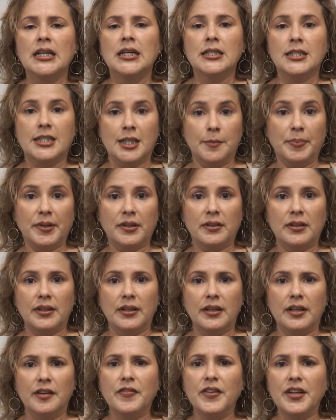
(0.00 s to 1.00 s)

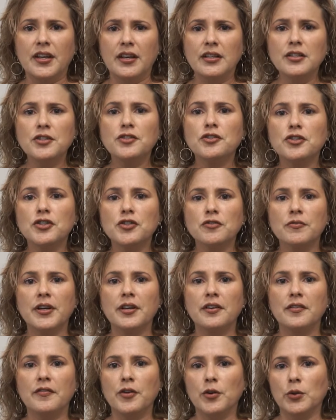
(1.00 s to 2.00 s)
Typically, if the interest
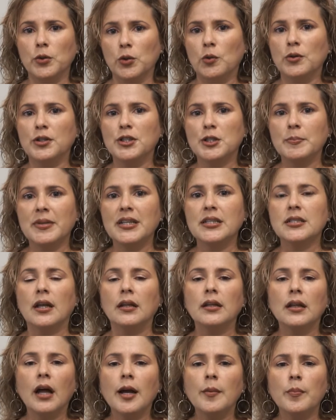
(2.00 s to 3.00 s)
rate of your loan is based
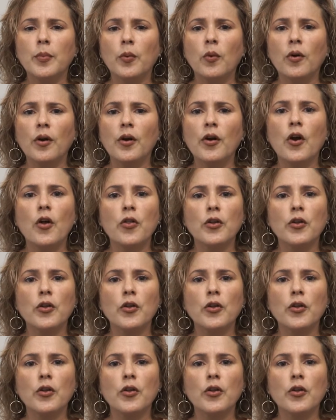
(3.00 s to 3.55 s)
on Libor,